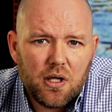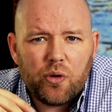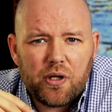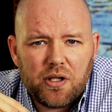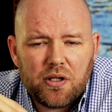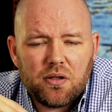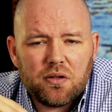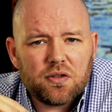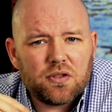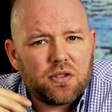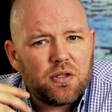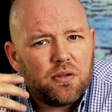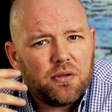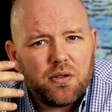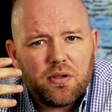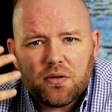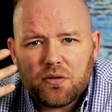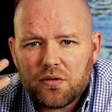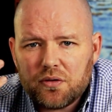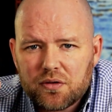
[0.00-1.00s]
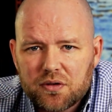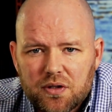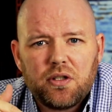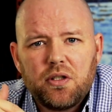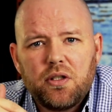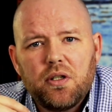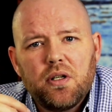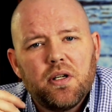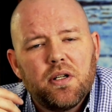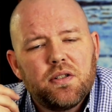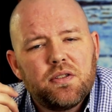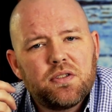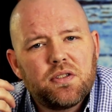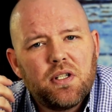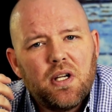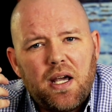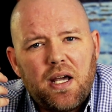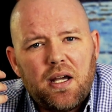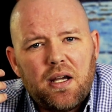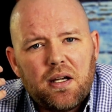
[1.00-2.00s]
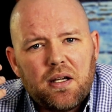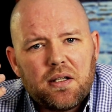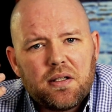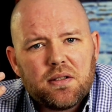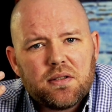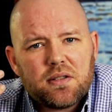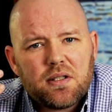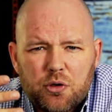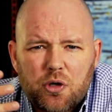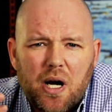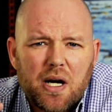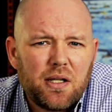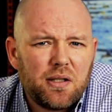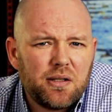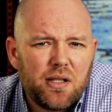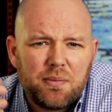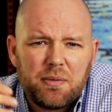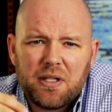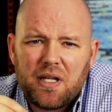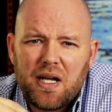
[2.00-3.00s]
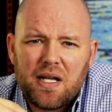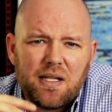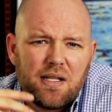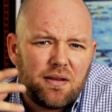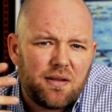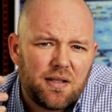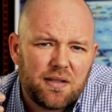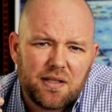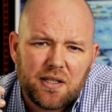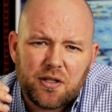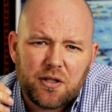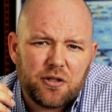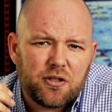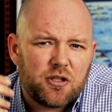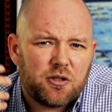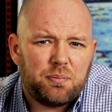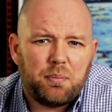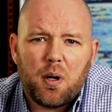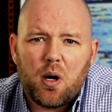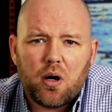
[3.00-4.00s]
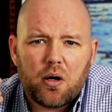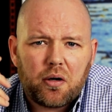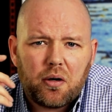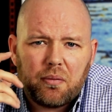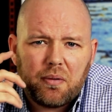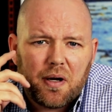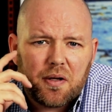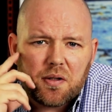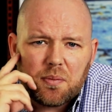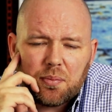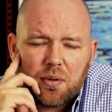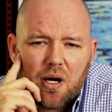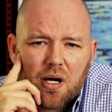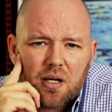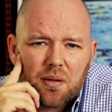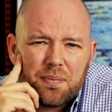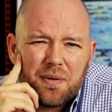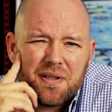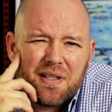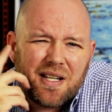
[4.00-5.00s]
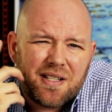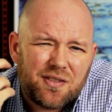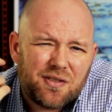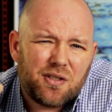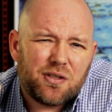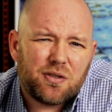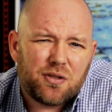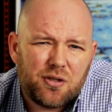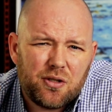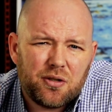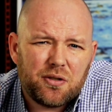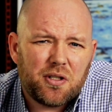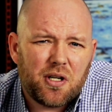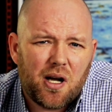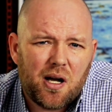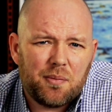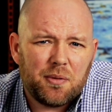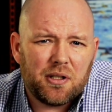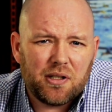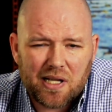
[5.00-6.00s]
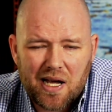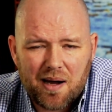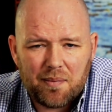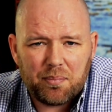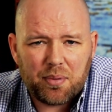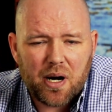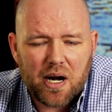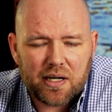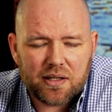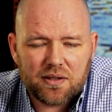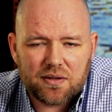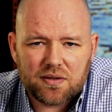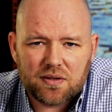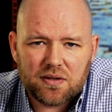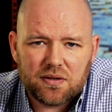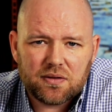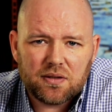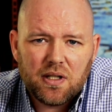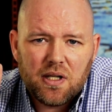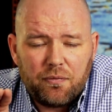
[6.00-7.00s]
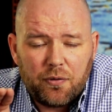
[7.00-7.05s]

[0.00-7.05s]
We still use hoods and we try to limit anything that could spark around the product, but that's just good common lab practices.